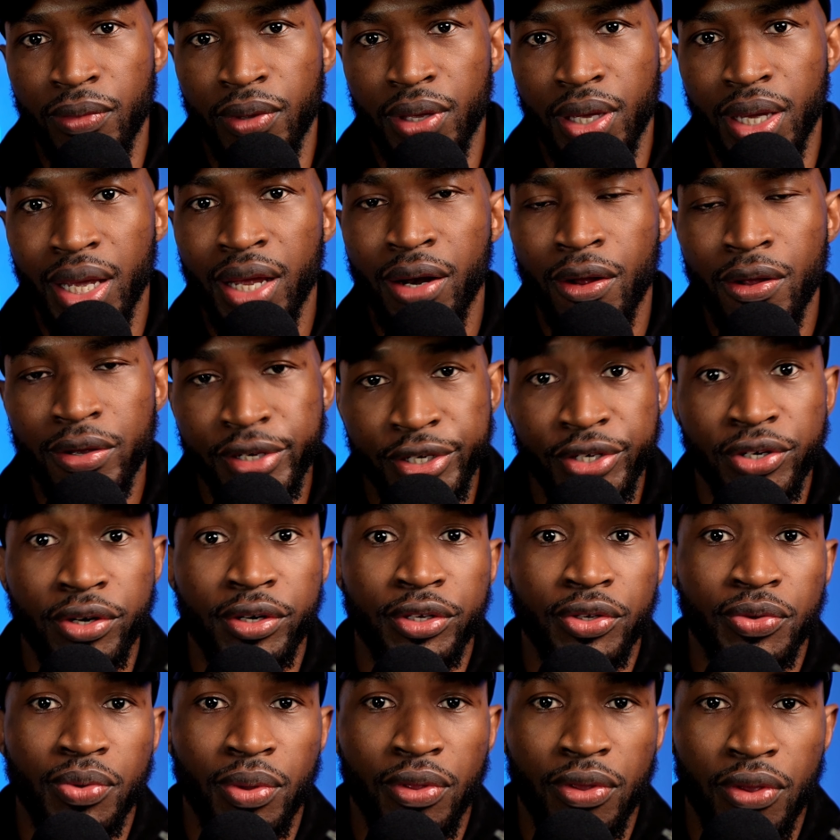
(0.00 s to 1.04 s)
It all
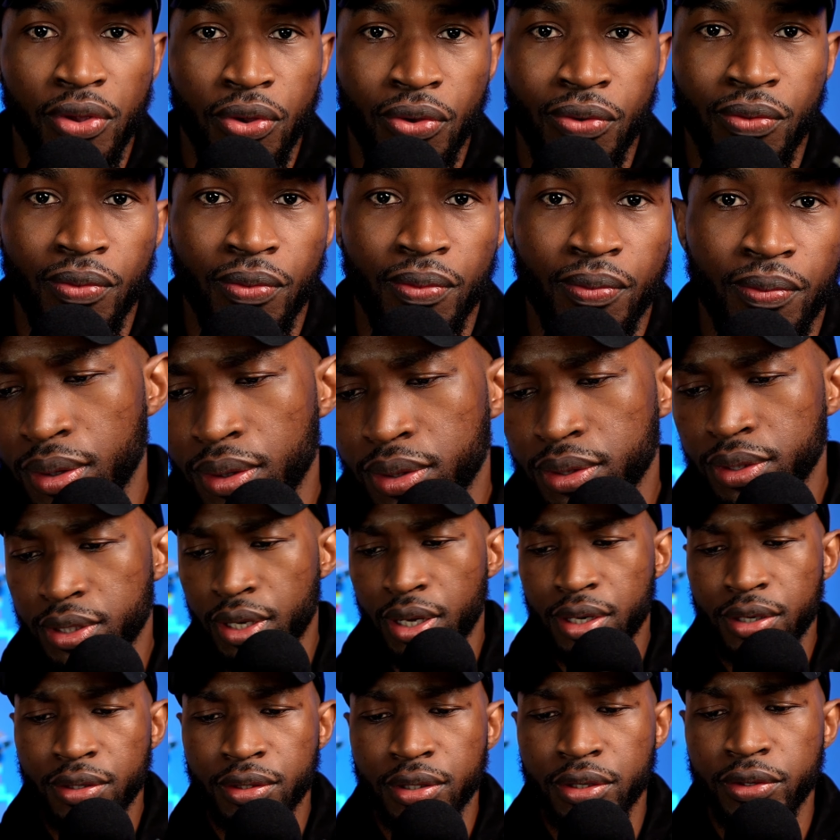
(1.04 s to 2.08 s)
starts with you.
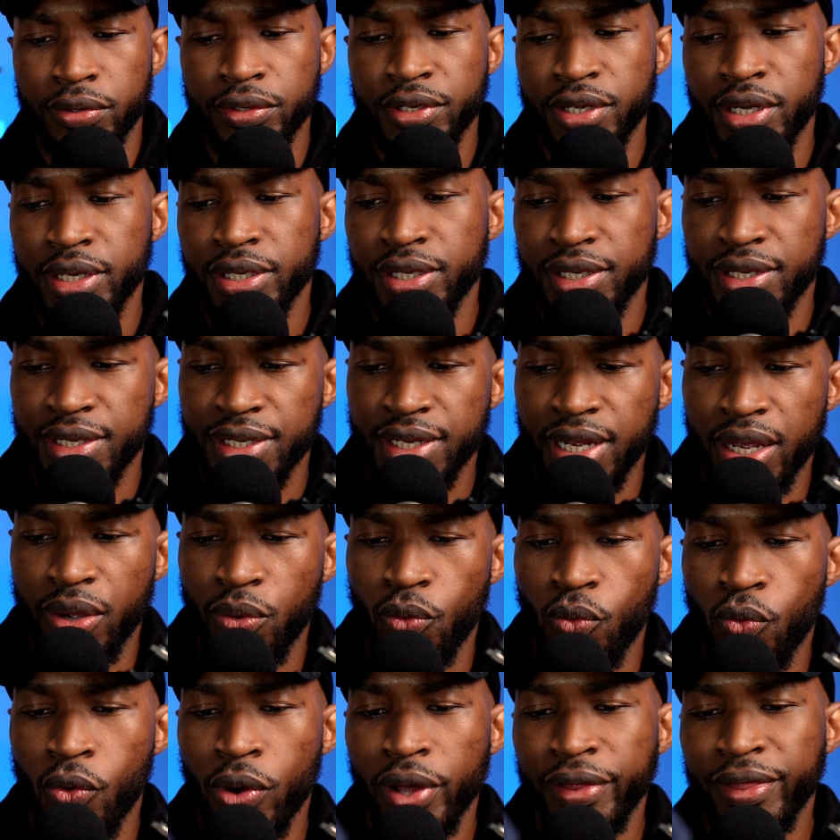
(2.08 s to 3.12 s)
Donald goes on to say,
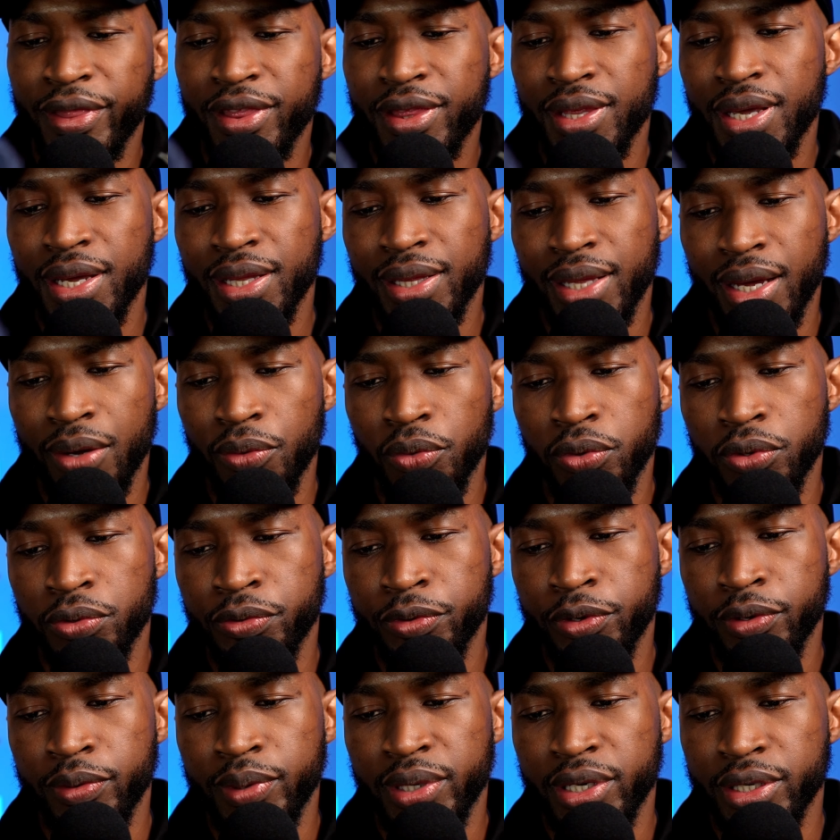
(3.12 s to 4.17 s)
one thing that will
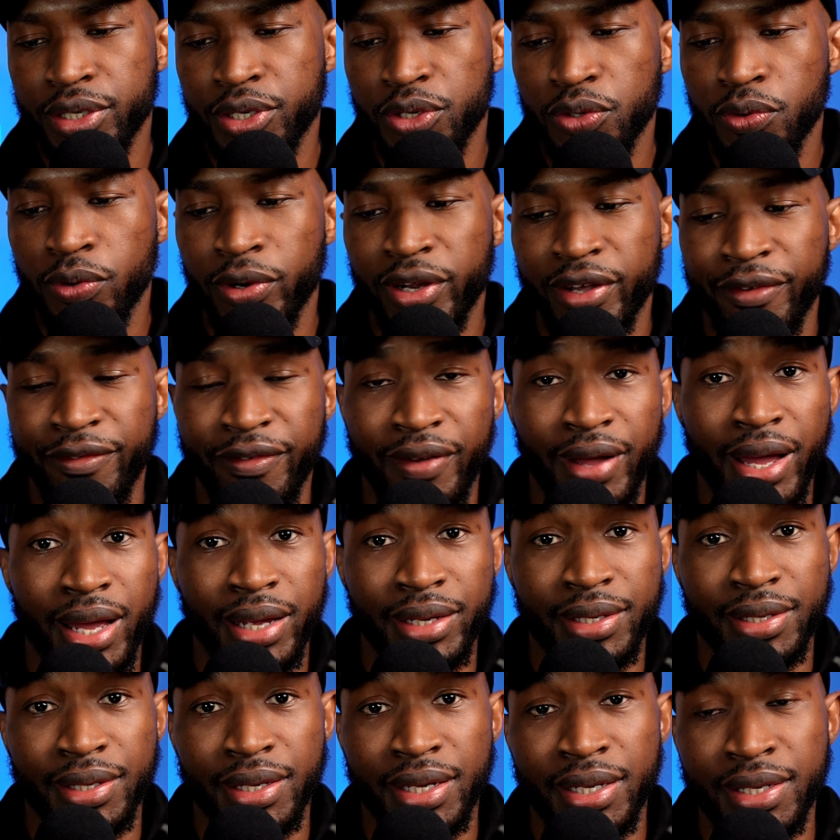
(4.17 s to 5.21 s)
ruin a story
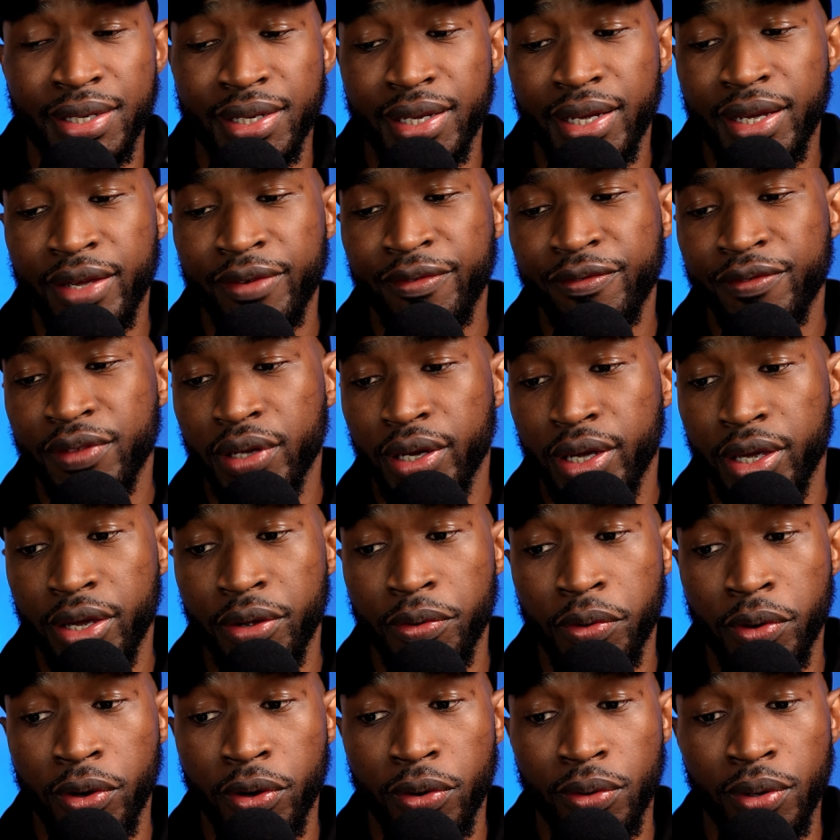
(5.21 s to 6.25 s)
fast is if the
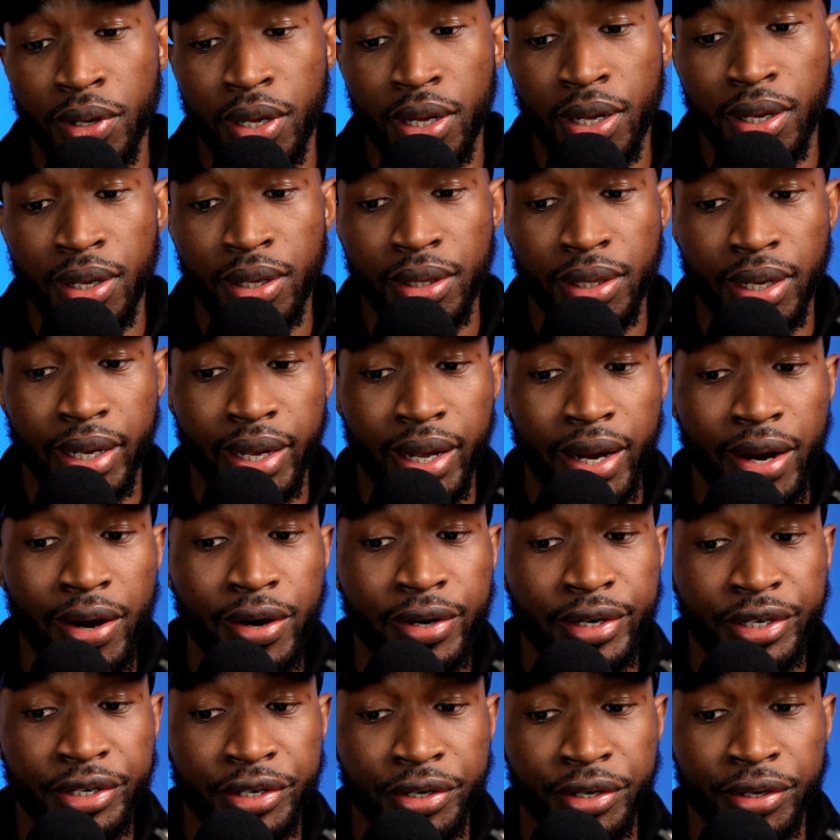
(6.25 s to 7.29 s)
hero, the
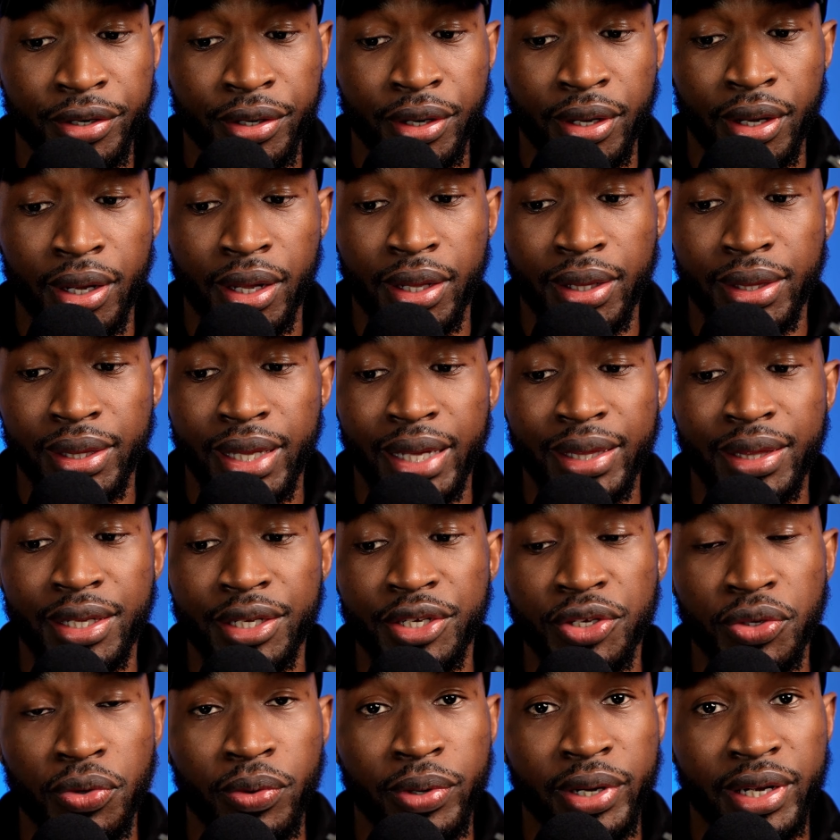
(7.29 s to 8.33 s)
character that the
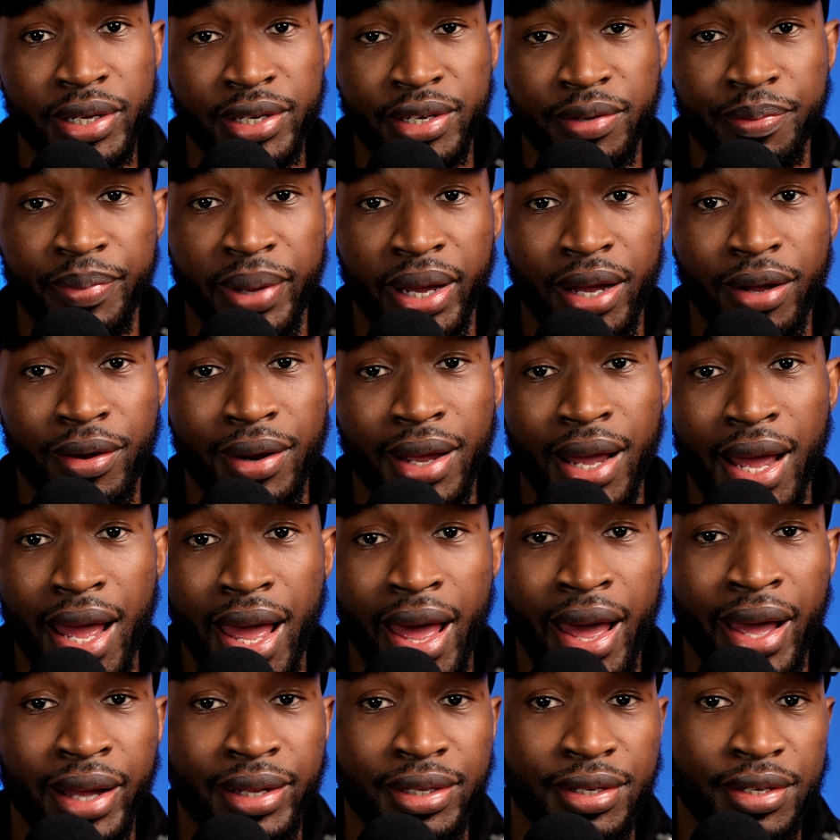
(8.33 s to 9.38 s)
story is about,
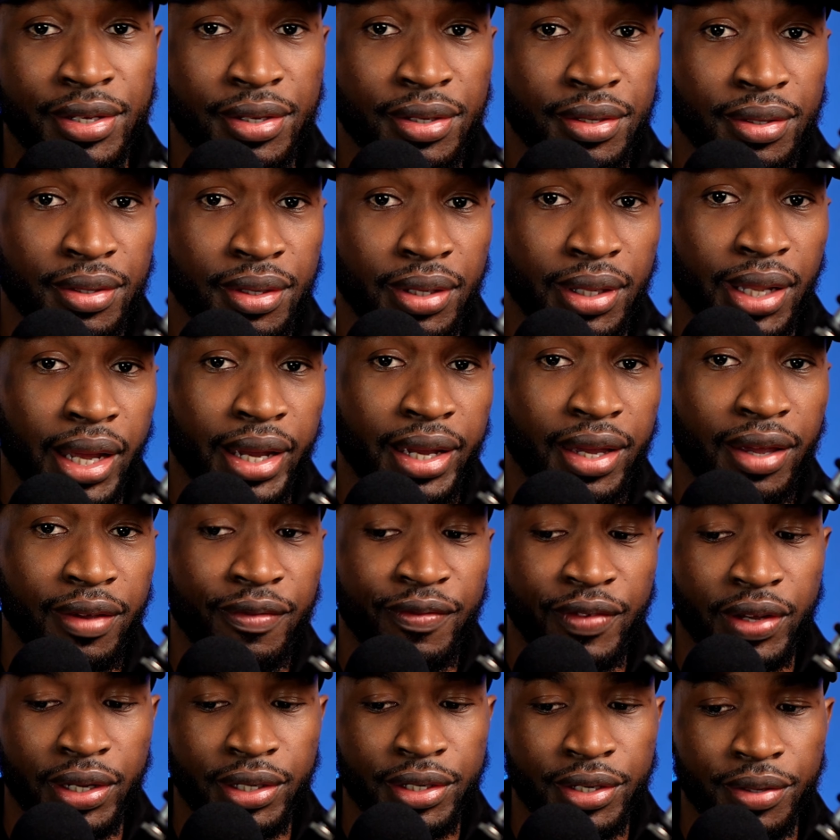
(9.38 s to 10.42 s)
acts like a
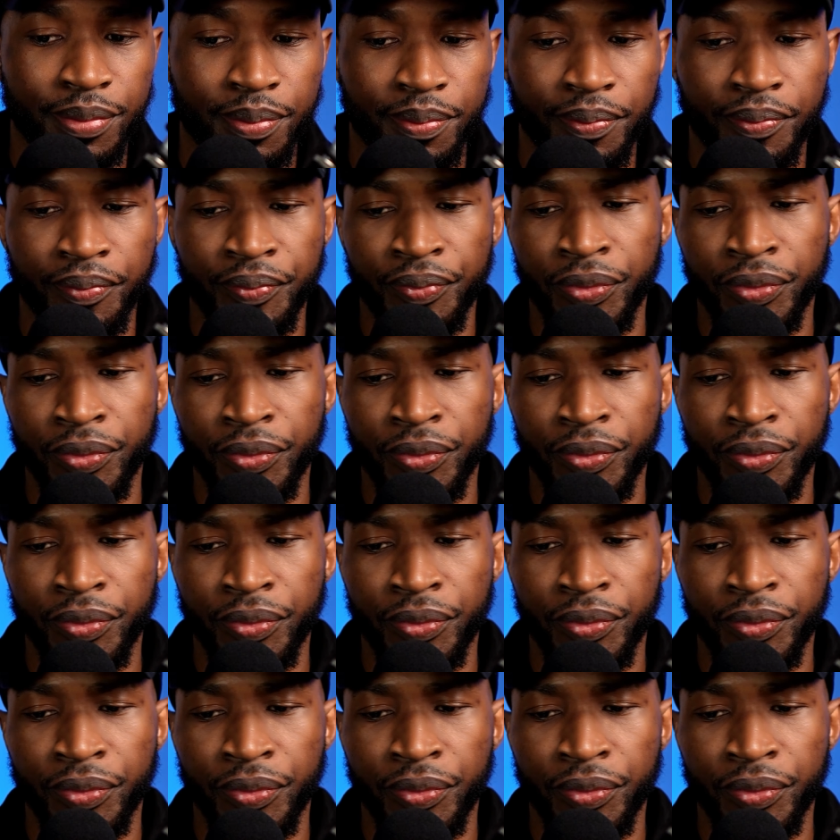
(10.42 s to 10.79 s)
victim.